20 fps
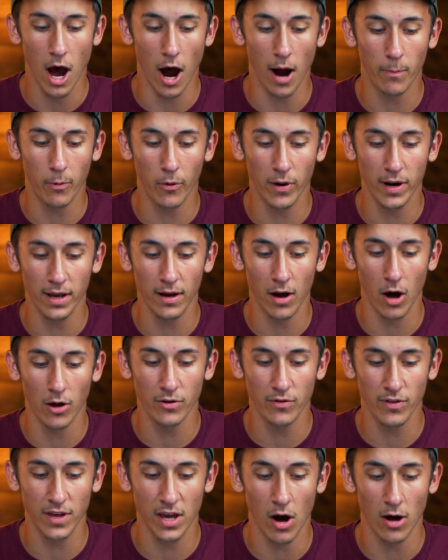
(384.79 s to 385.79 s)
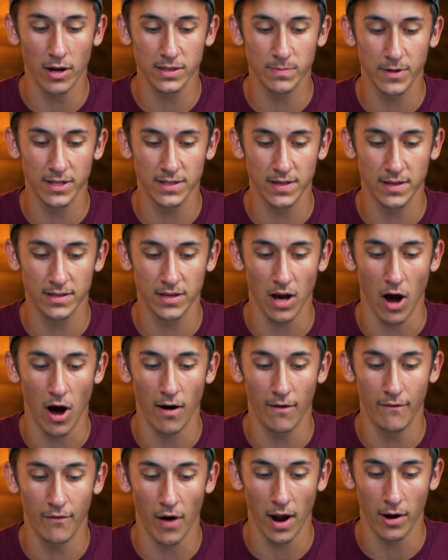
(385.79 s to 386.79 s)
operating under the auspices
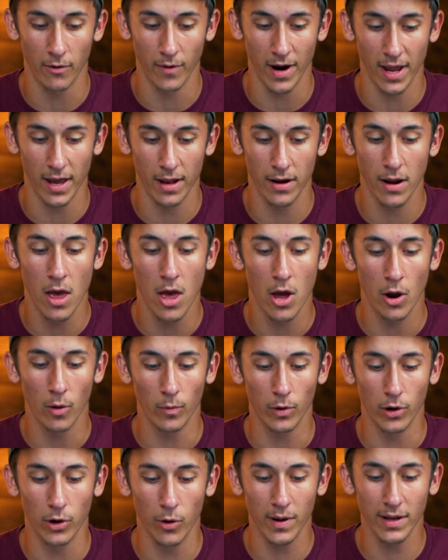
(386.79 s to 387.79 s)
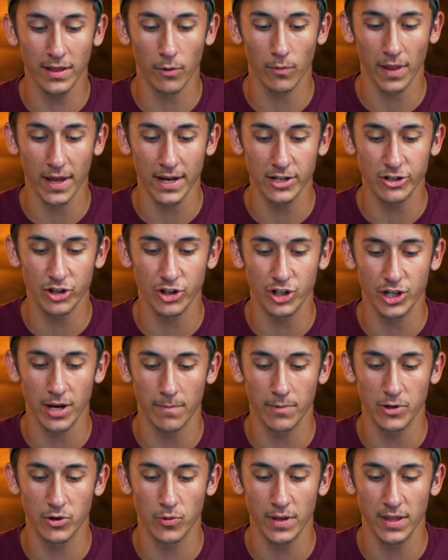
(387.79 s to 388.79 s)
of Iran, renewing the
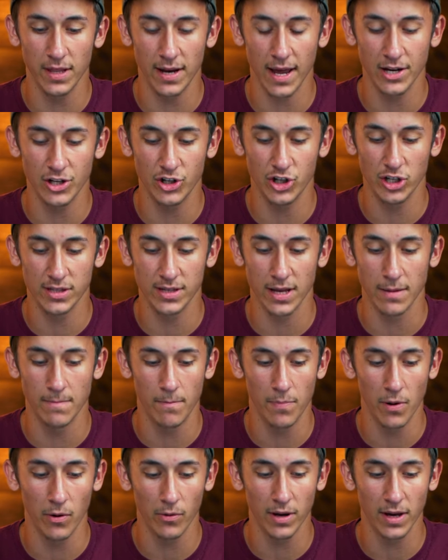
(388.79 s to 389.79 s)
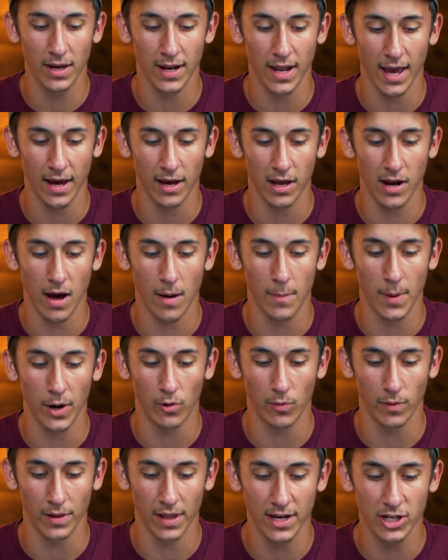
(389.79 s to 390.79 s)
relationship between the nations and building an
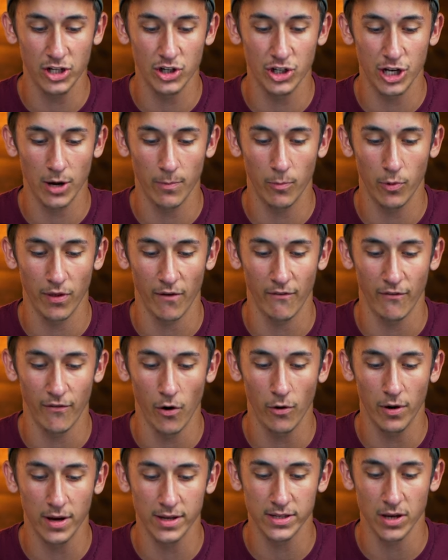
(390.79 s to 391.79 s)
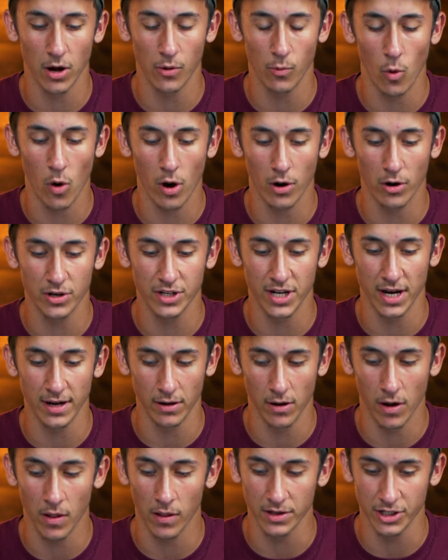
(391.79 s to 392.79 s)
economic relationship with a focus on water
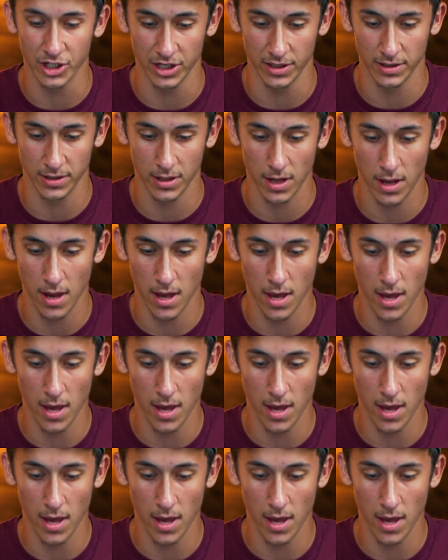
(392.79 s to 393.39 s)
technologies.